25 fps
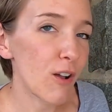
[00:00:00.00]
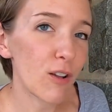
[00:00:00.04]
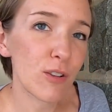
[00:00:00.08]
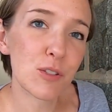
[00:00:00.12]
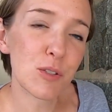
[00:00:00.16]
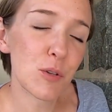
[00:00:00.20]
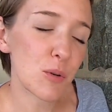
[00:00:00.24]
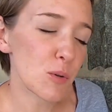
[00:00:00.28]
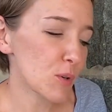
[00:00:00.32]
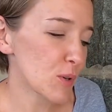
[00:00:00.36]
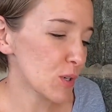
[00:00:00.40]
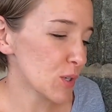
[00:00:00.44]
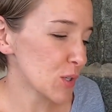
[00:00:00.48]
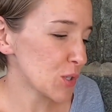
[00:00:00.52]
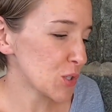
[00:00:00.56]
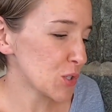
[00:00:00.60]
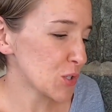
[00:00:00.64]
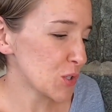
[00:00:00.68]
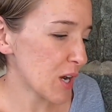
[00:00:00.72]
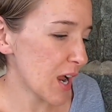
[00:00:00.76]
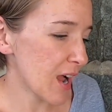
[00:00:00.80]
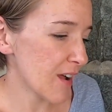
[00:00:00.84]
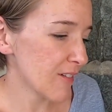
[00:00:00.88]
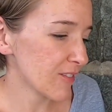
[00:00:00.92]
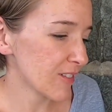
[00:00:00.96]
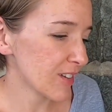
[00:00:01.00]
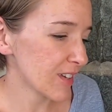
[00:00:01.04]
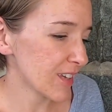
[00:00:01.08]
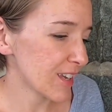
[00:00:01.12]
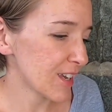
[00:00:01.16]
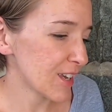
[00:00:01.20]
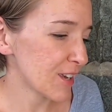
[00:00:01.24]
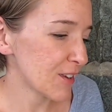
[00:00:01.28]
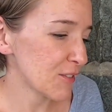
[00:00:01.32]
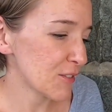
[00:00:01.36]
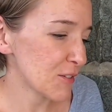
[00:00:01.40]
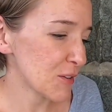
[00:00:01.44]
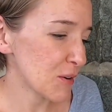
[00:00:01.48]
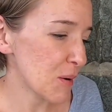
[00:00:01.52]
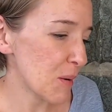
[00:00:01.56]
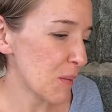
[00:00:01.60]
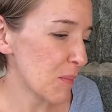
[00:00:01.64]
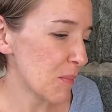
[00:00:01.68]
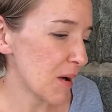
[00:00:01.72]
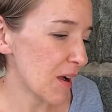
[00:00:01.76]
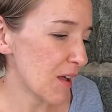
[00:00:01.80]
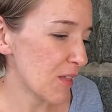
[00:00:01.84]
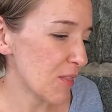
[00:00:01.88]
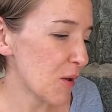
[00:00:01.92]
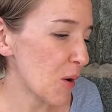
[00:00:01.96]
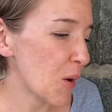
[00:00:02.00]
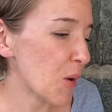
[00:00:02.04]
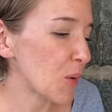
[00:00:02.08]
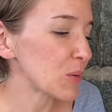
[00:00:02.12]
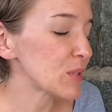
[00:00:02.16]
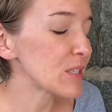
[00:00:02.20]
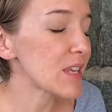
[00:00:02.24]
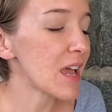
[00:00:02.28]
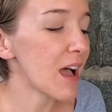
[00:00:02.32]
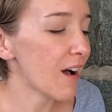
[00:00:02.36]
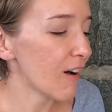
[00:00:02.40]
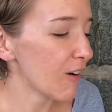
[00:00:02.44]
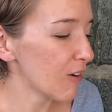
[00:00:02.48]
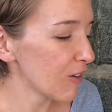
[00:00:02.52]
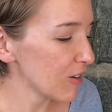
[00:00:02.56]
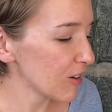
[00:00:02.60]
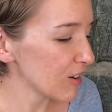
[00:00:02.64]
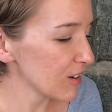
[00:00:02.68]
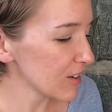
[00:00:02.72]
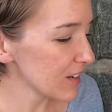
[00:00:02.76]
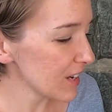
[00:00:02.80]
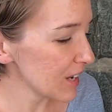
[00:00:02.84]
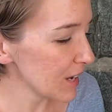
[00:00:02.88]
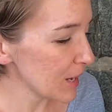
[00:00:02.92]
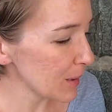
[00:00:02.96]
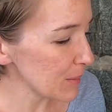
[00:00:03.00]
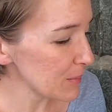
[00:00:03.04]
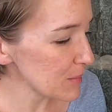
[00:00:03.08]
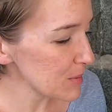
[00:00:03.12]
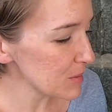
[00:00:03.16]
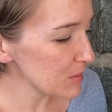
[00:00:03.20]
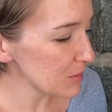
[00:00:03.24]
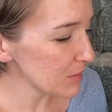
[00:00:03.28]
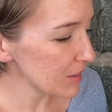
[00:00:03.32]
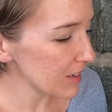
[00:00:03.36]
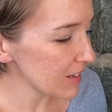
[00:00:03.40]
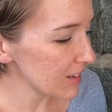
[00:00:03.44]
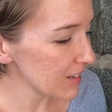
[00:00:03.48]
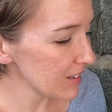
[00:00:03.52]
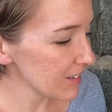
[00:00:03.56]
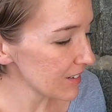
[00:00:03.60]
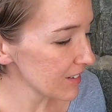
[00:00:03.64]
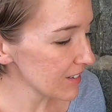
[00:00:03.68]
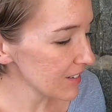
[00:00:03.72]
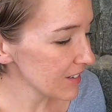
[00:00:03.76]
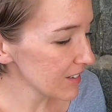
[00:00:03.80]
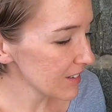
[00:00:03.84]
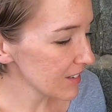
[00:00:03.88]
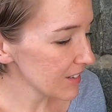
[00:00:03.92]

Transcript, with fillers: all tourists traveling either by the hotel or camp's Way.